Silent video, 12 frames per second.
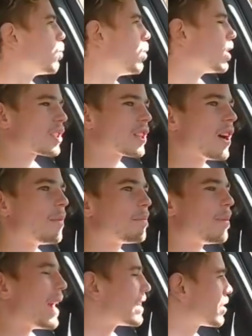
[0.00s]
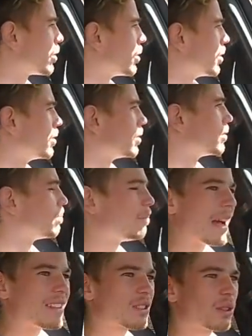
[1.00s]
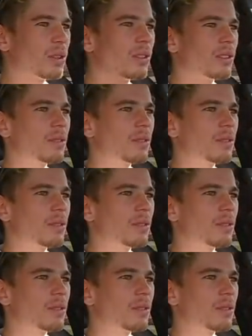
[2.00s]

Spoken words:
What's up, Basel? Basel?